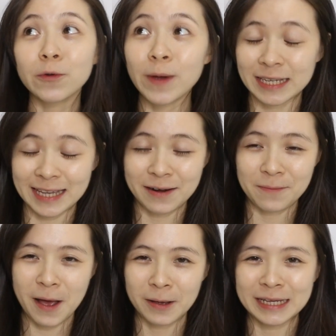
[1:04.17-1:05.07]
duper excited
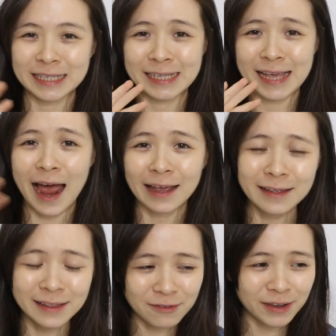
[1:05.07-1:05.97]
about. Is the
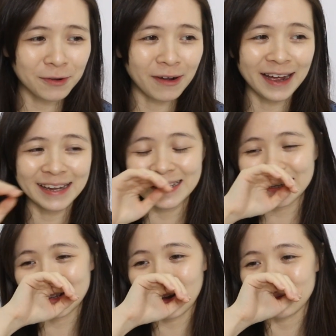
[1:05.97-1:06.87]
Island Living one.
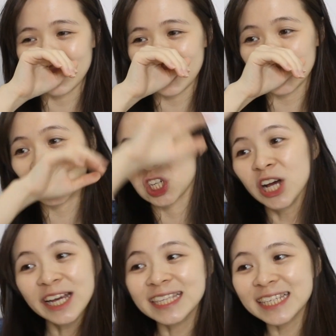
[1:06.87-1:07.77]
So I'm like,
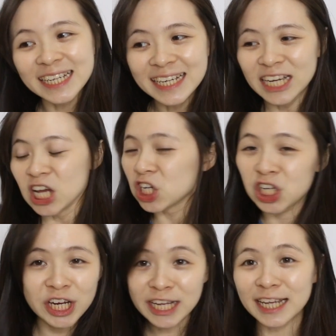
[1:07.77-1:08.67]
shit,
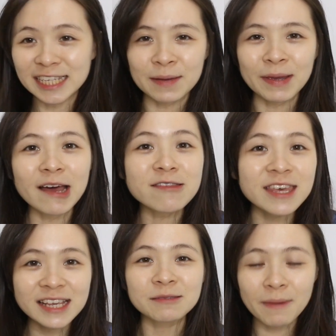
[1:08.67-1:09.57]
it's coming out
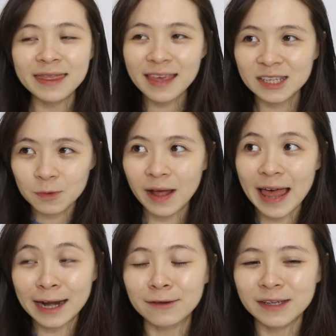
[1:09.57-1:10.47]
this month as
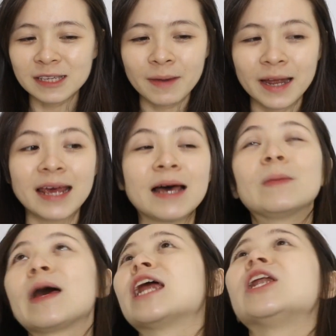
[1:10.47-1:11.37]
well, end of this month, and
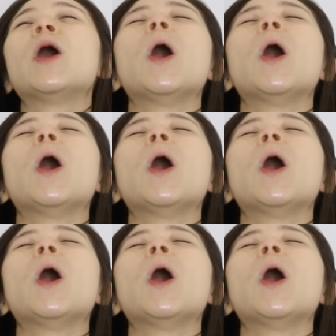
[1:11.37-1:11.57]
I'm like,